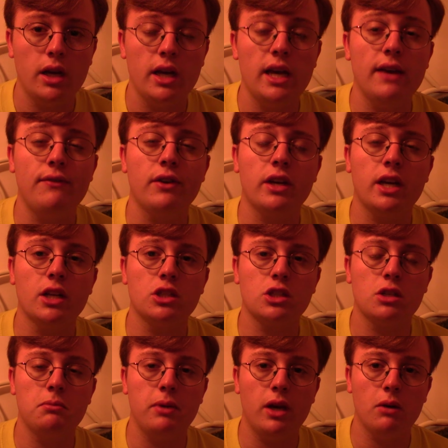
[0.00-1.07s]
If it gets
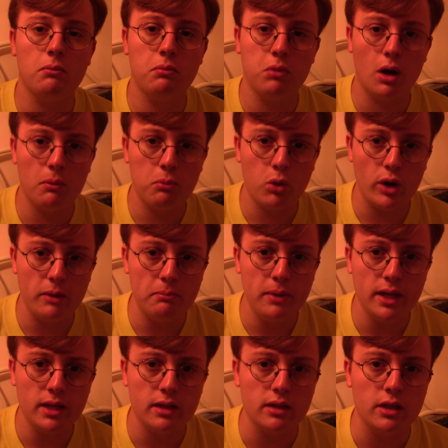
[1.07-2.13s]
to be a, a pretty
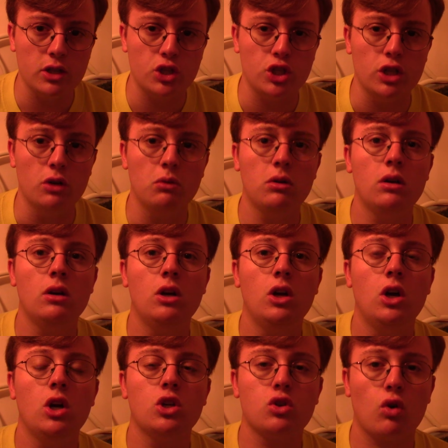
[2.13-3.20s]
big issue,
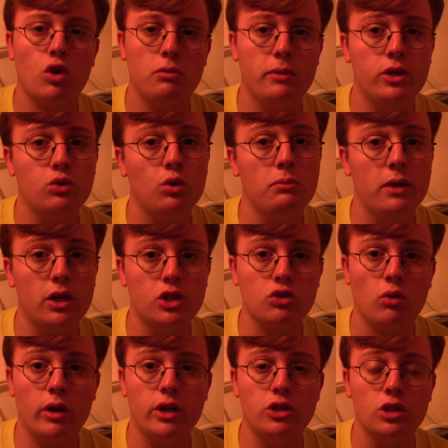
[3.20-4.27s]
turn them into
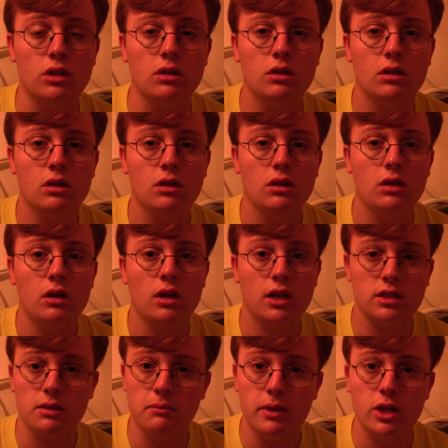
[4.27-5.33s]
administration.
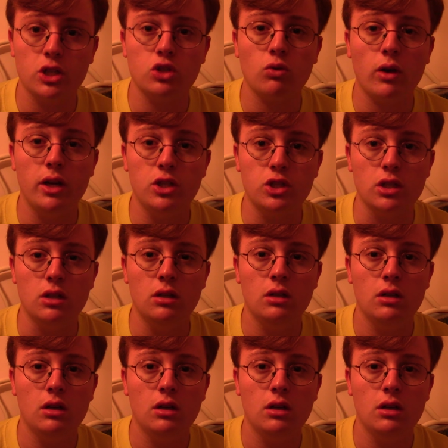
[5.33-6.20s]
Because administration